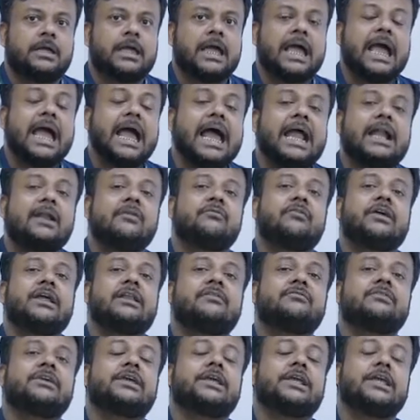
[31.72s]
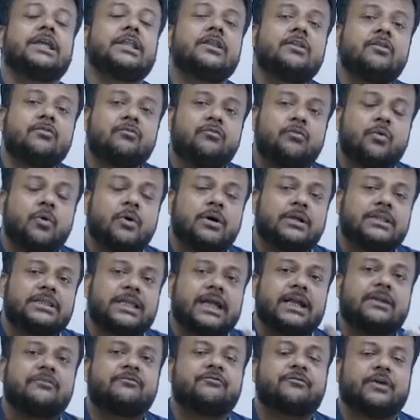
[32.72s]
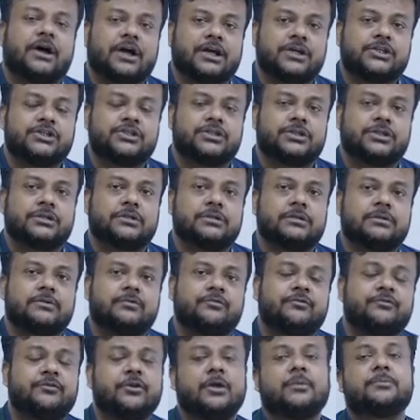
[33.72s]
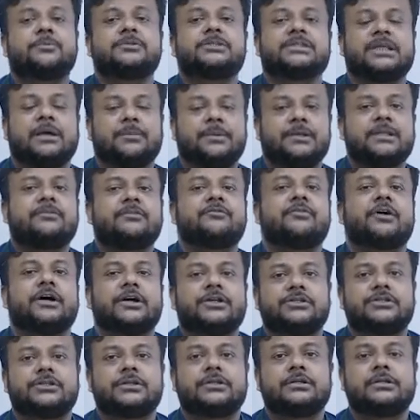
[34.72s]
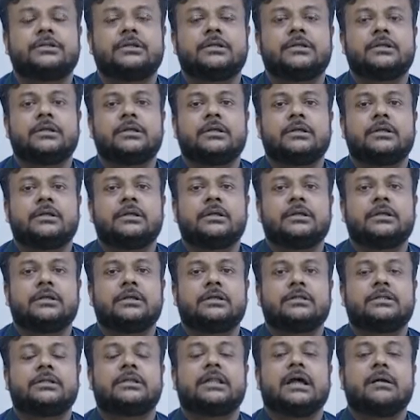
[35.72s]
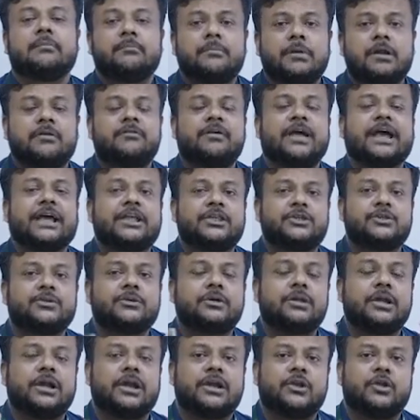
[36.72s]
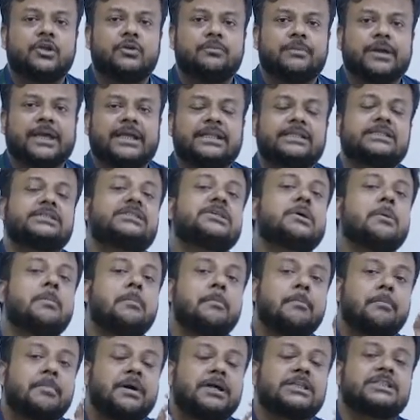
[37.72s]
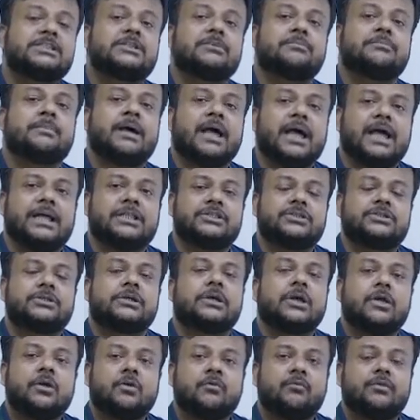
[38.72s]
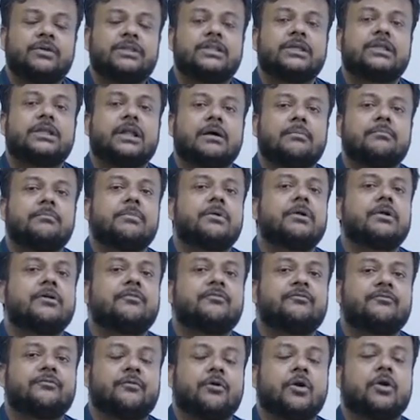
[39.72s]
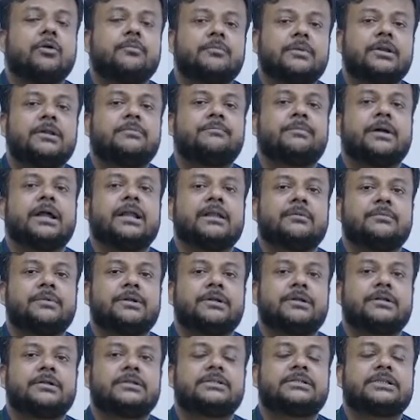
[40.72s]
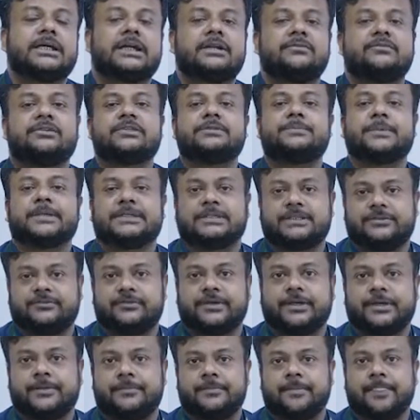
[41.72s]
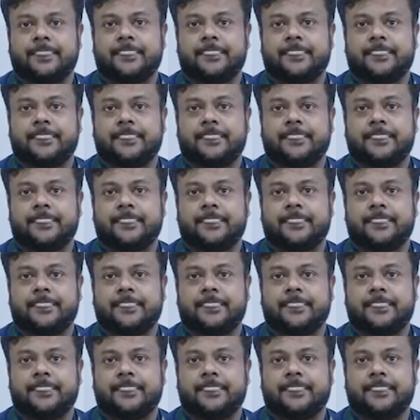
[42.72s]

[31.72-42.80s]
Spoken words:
and when we invoke that function from some other function, the number of actual arguments must match with the number of formal parameters that we specify.